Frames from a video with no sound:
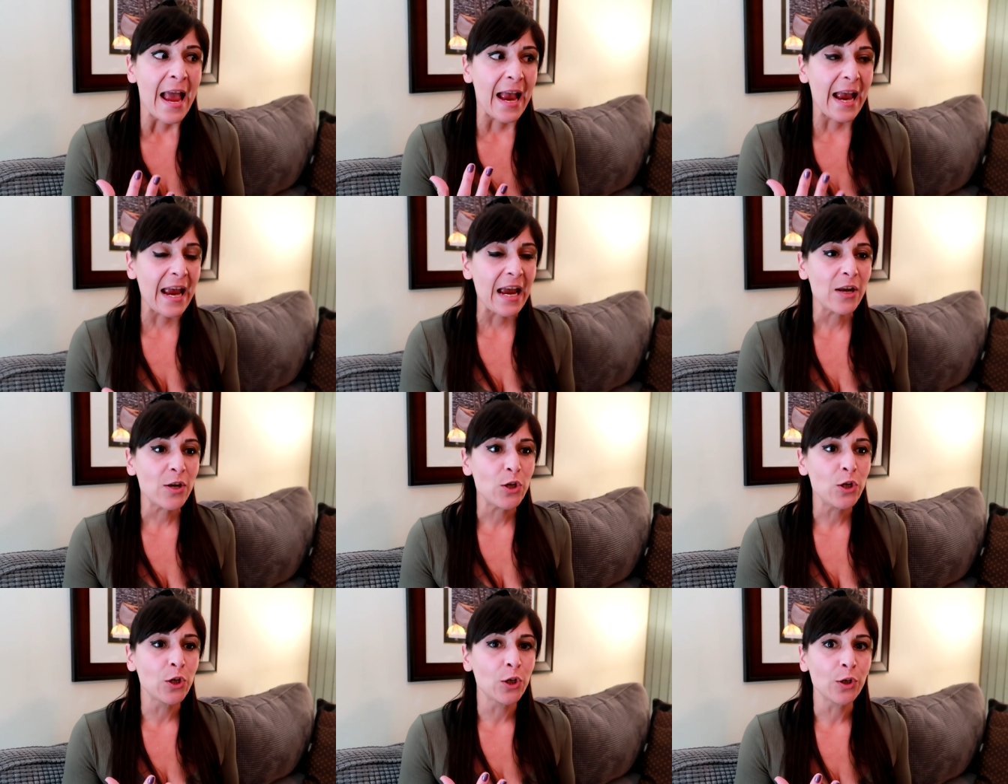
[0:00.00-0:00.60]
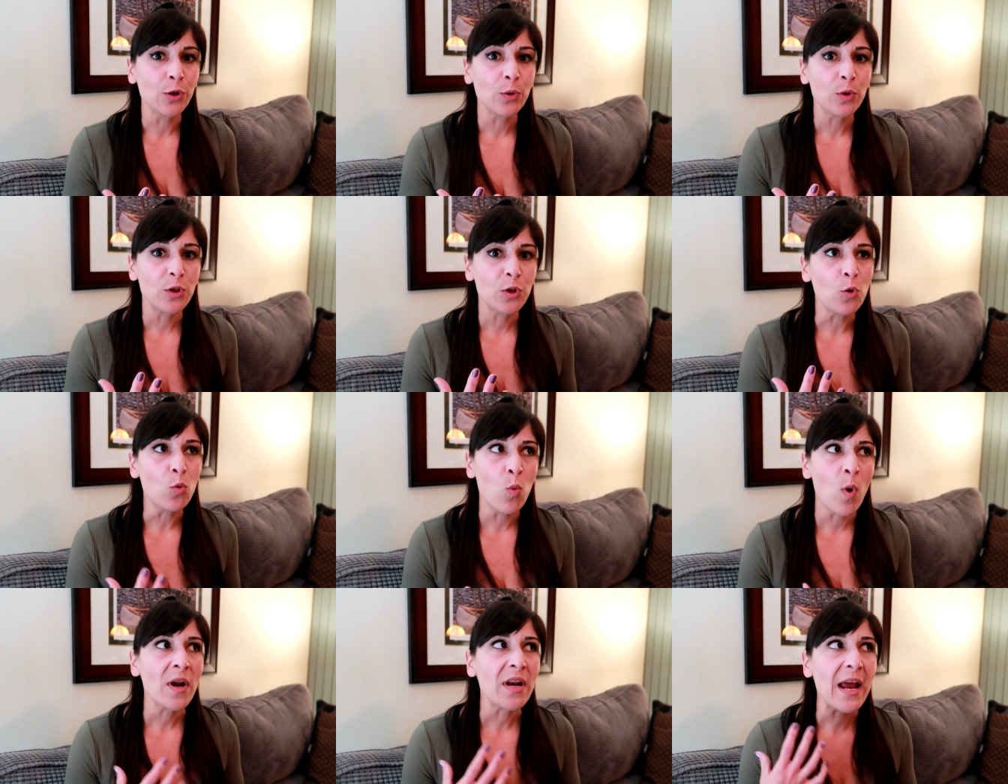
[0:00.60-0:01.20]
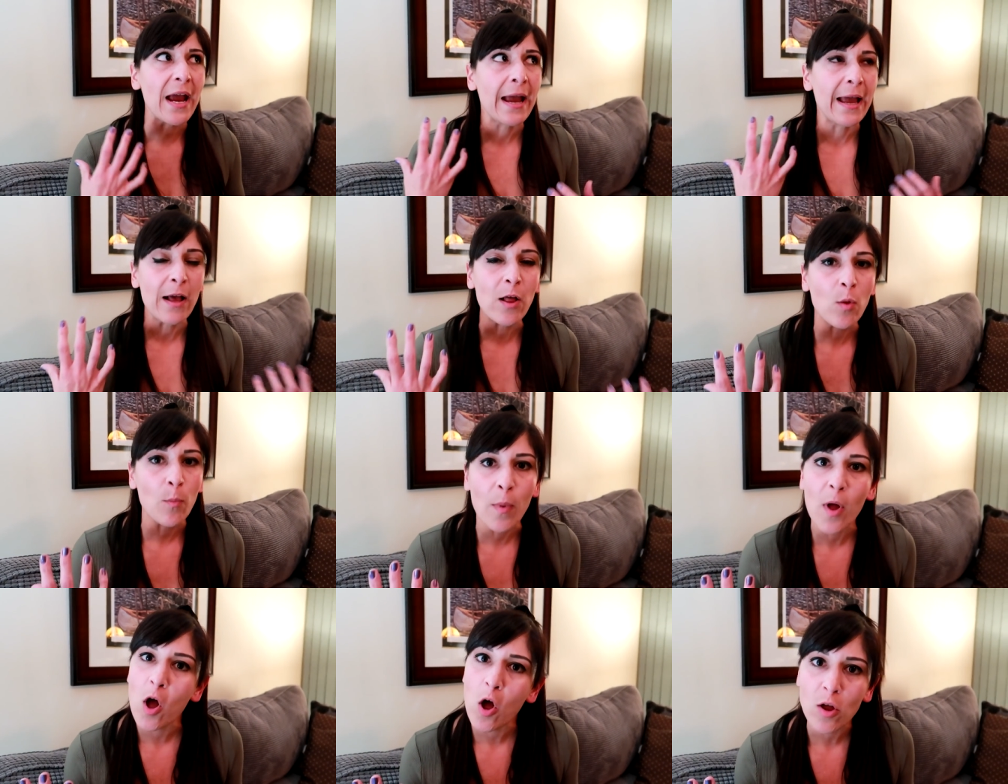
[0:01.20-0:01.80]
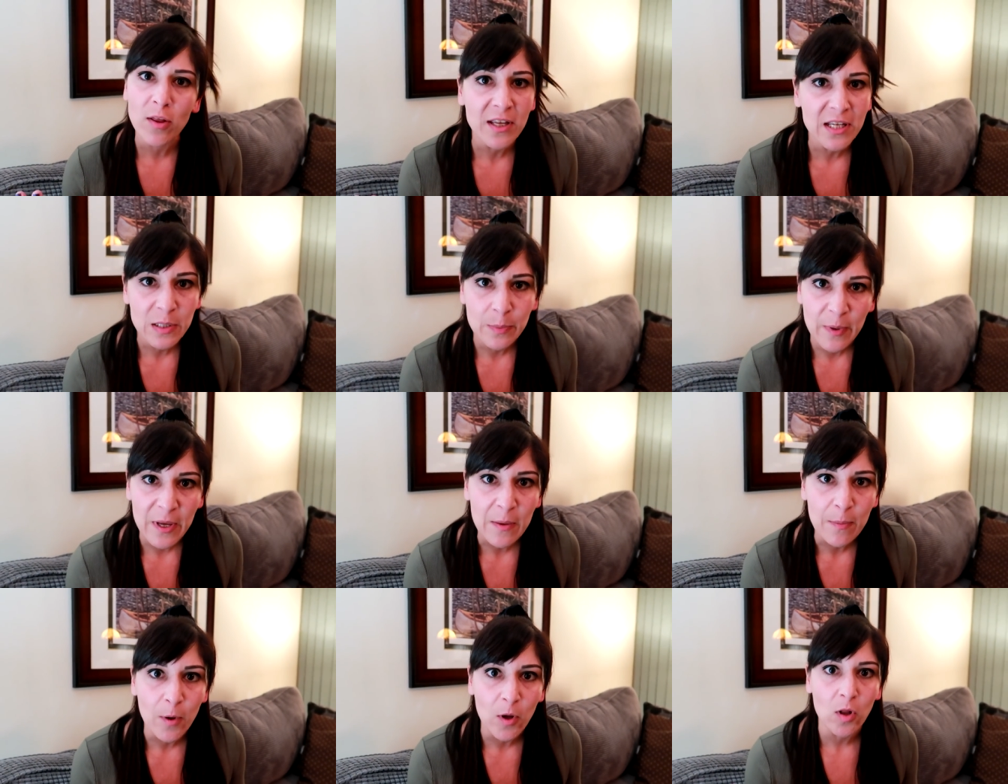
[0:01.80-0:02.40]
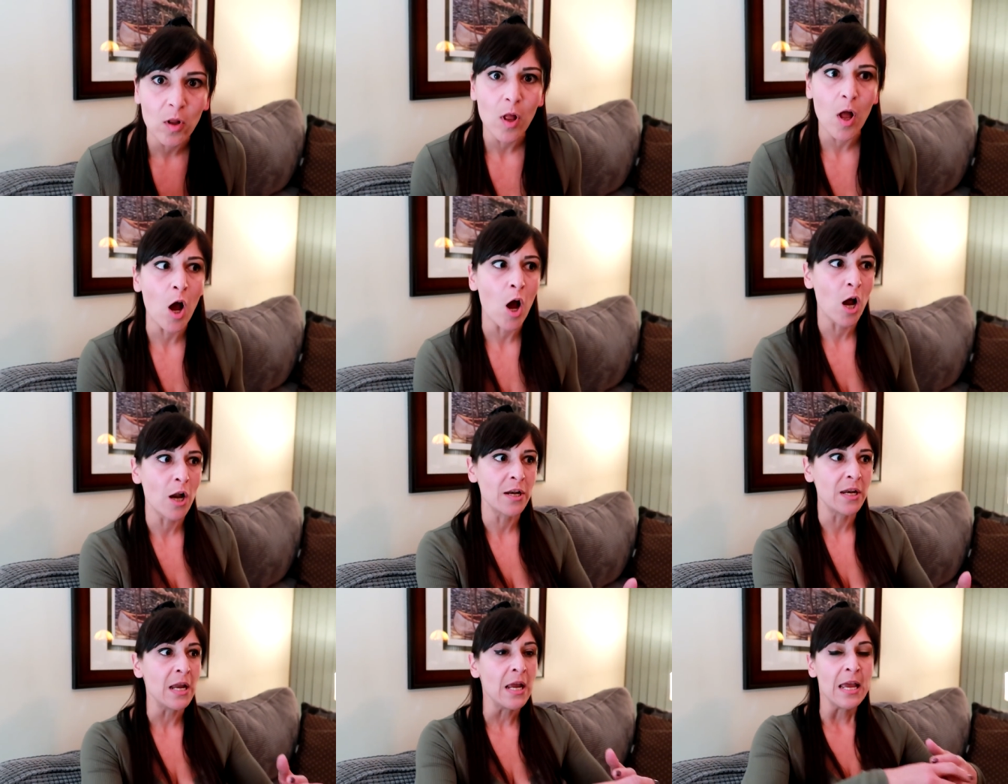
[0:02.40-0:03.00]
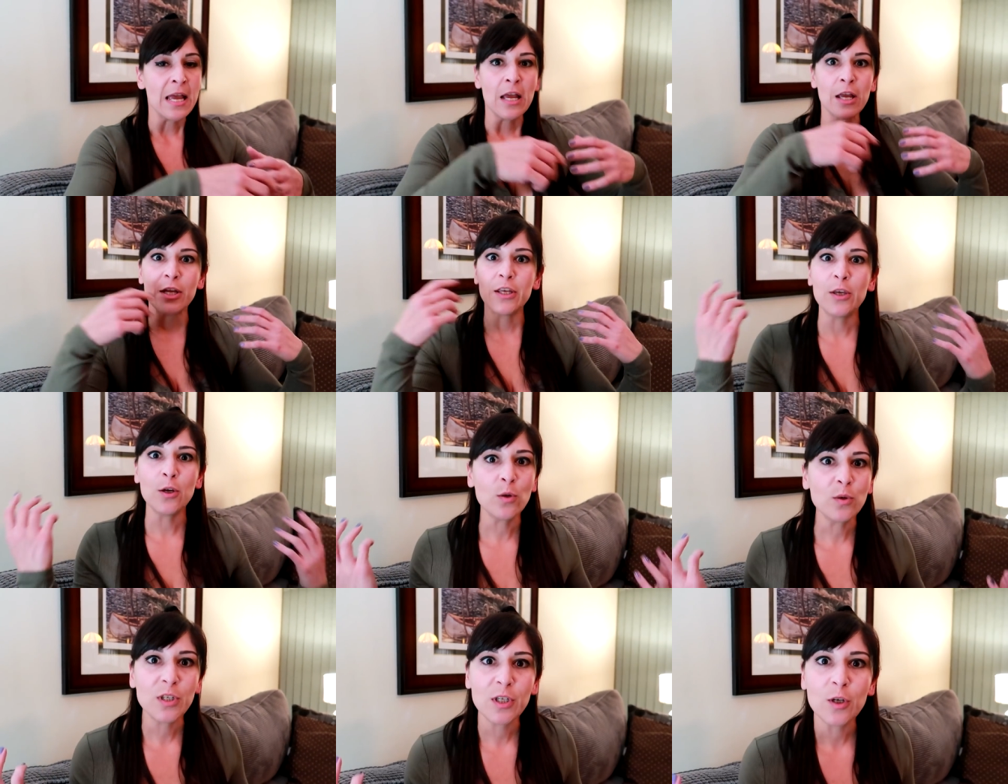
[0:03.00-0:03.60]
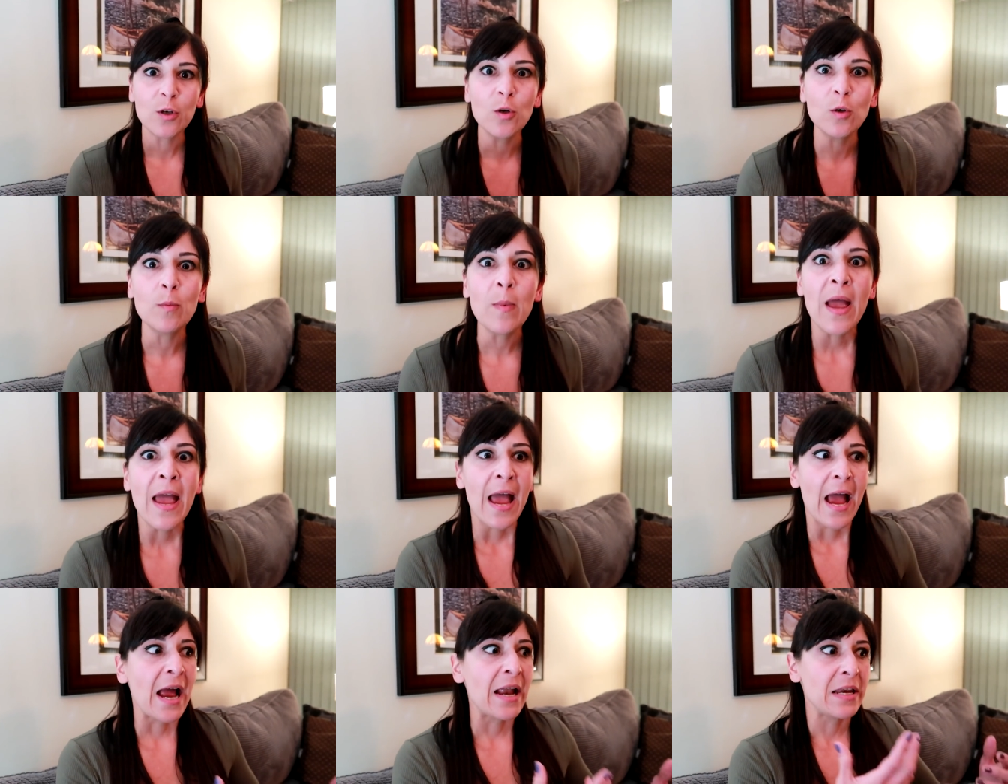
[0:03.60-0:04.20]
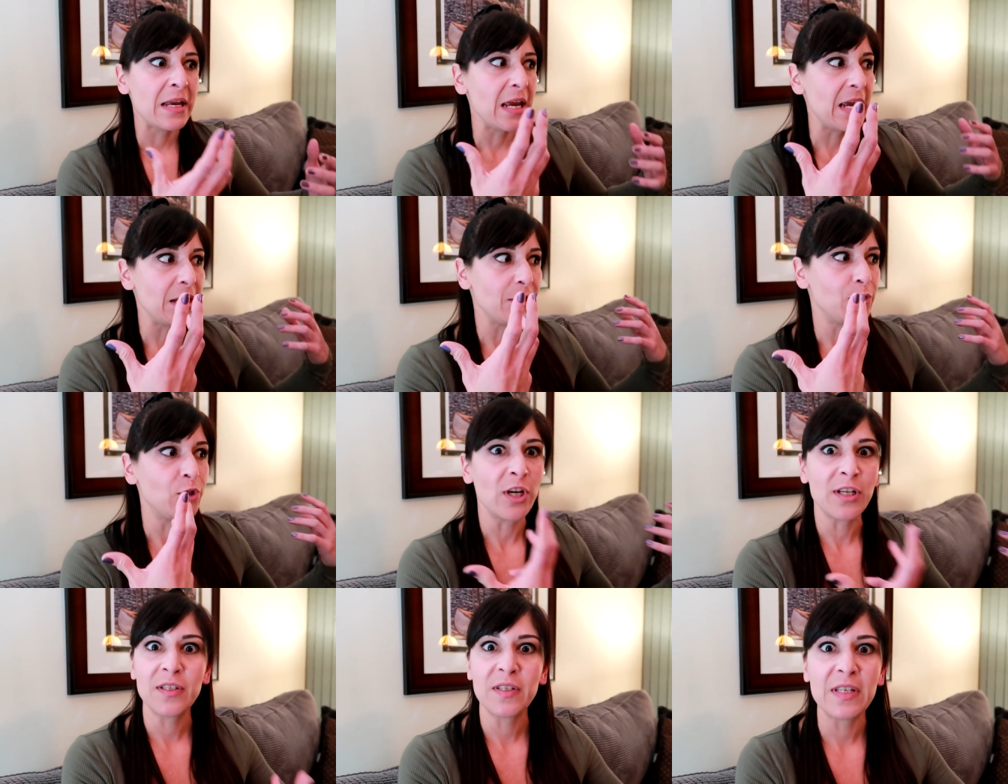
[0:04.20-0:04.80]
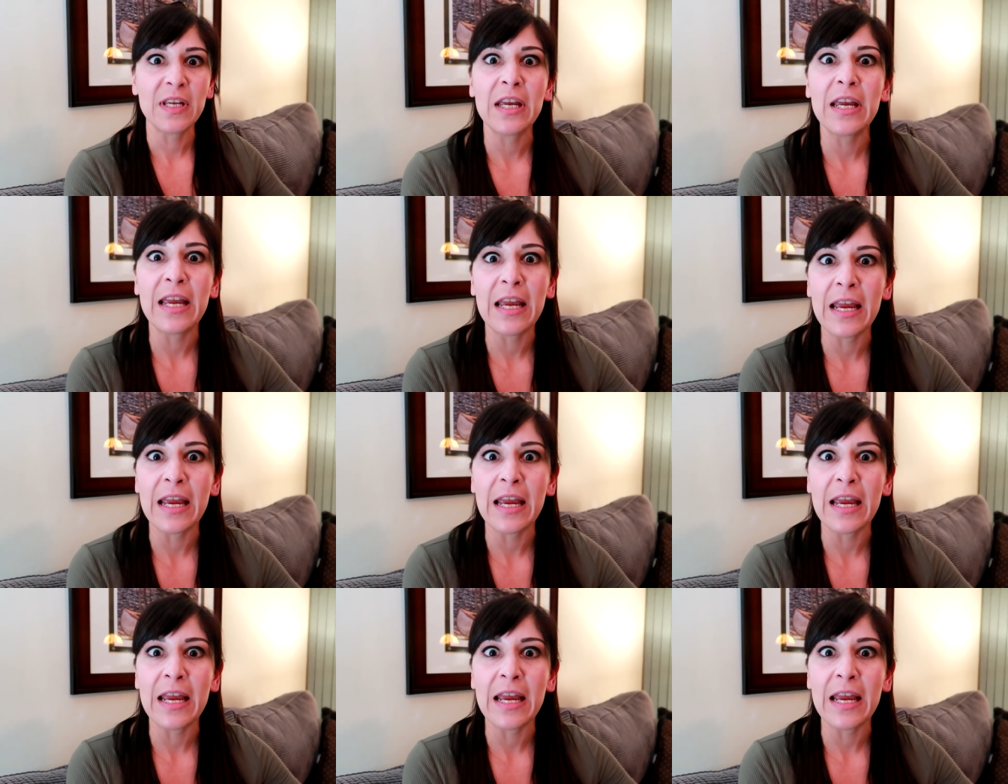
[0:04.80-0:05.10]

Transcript: and you're, you want to help all these people on YouTube and just